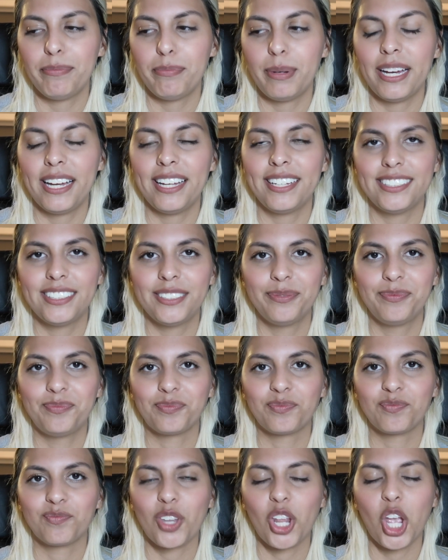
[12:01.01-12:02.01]
But
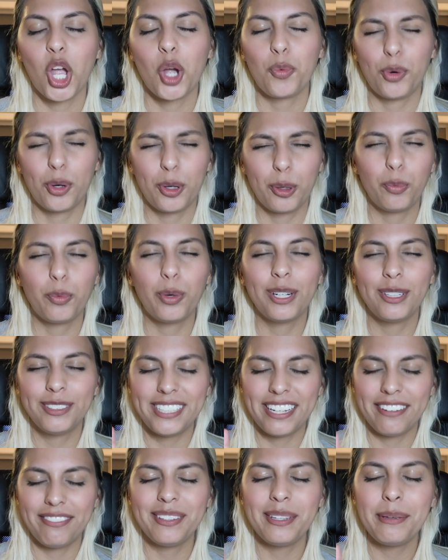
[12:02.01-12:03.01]
we're
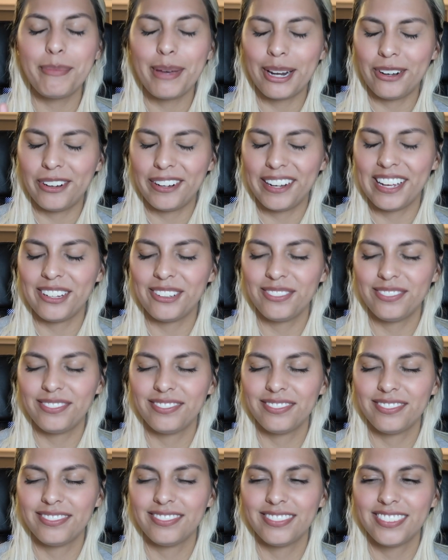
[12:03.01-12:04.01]
definitely better now.
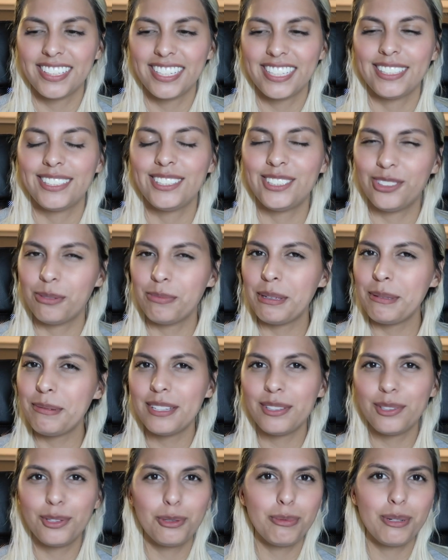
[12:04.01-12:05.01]
Still maybe
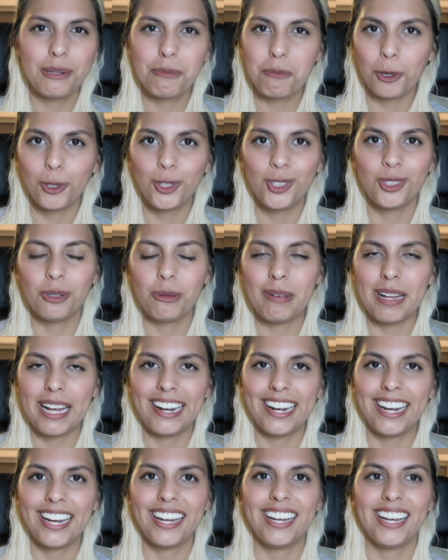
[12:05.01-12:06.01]
a little bit emotional
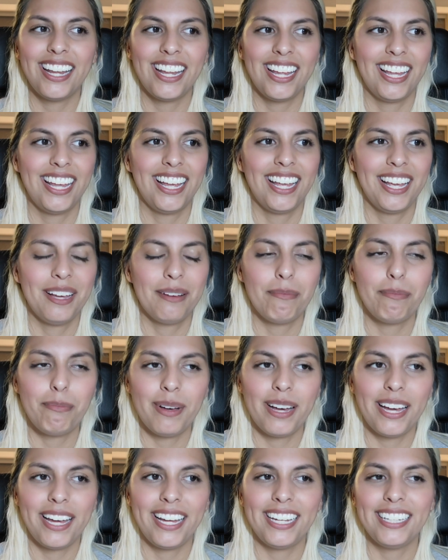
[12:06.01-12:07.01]
about it,
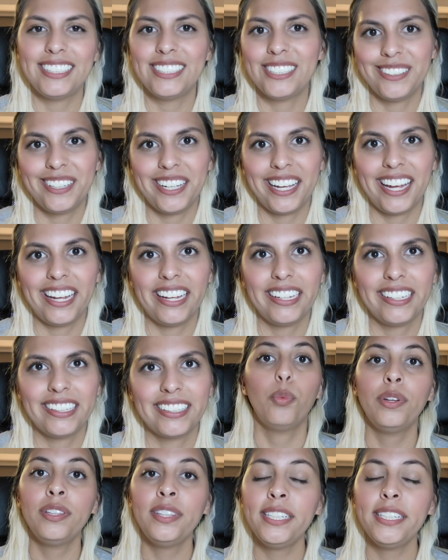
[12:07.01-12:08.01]
but it's okay.
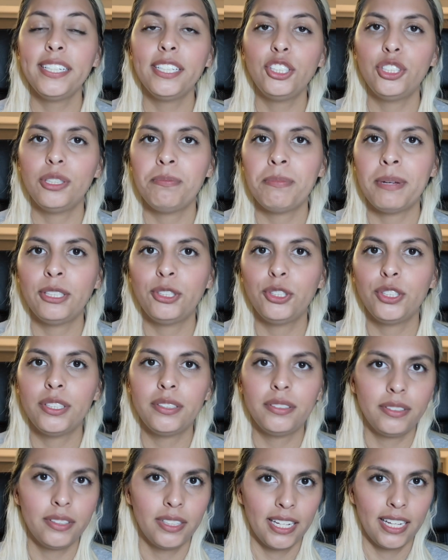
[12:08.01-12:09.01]
One thing I should
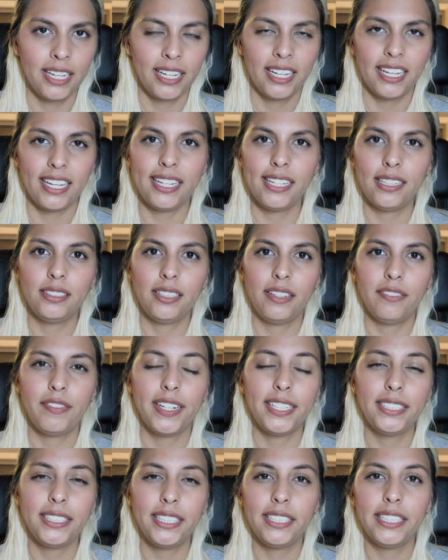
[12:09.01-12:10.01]
mention is if
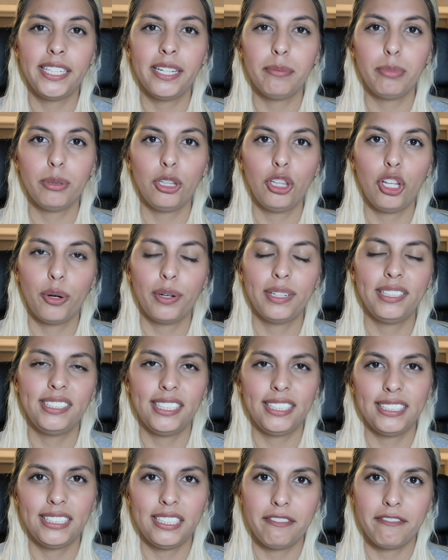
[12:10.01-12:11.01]
I did get below a
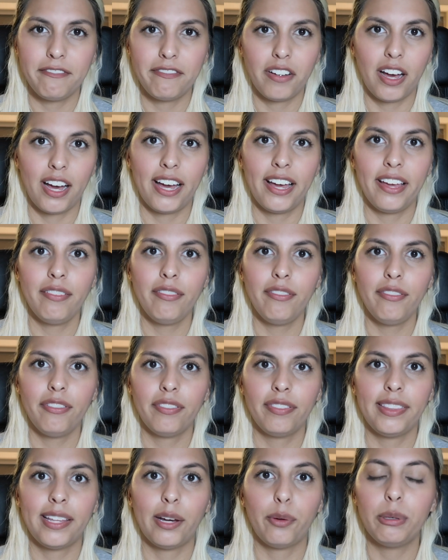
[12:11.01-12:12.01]
65,
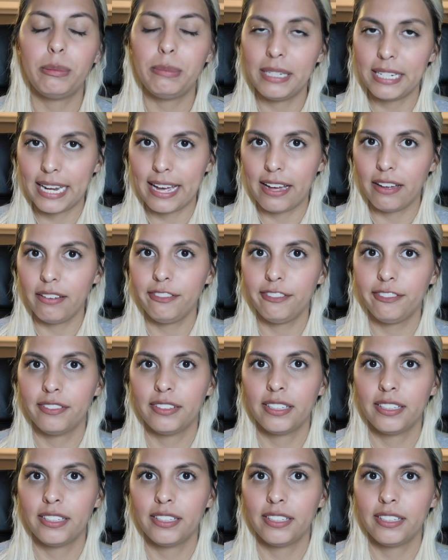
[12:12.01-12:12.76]
that would be an F,